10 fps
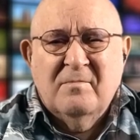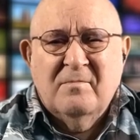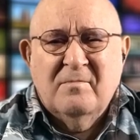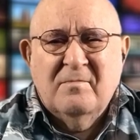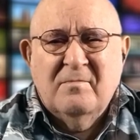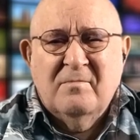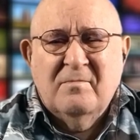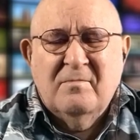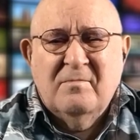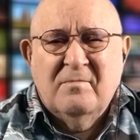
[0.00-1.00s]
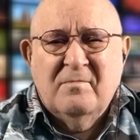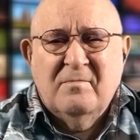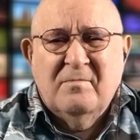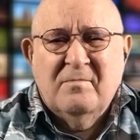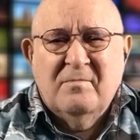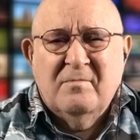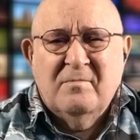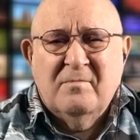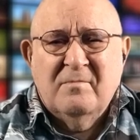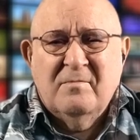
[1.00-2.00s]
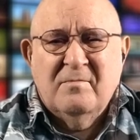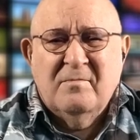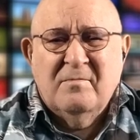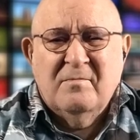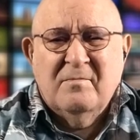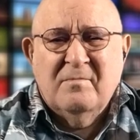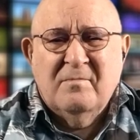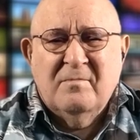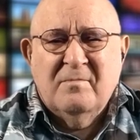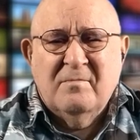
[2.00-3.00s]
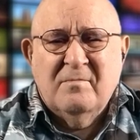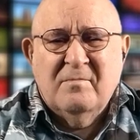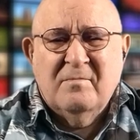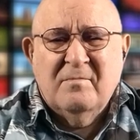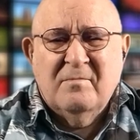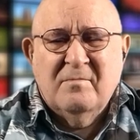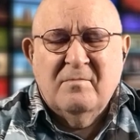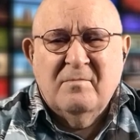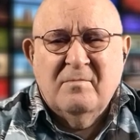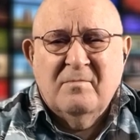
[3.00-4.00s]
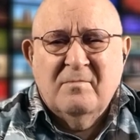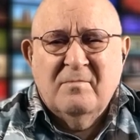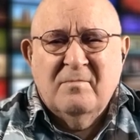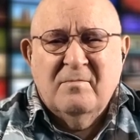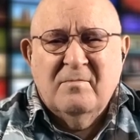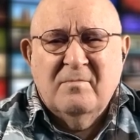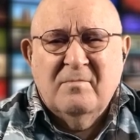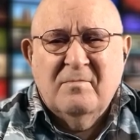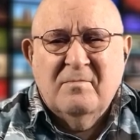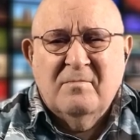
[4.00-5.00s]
No words are spoken by the person on screen.